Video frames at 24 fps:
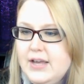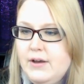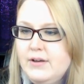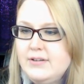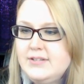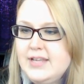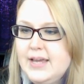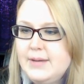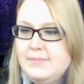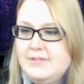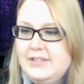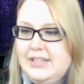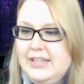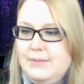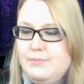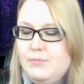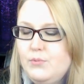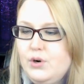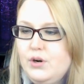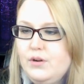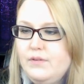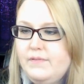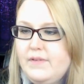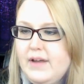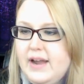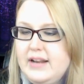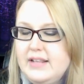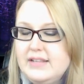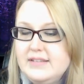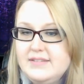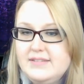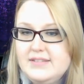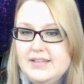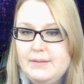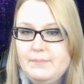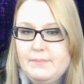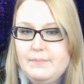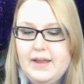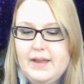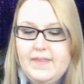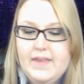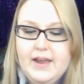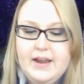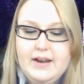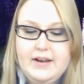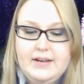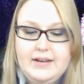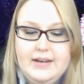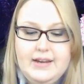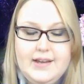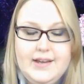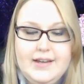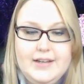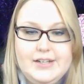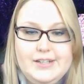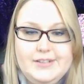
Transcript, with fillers: I was absolutely mortified and stunned by that. Yeah,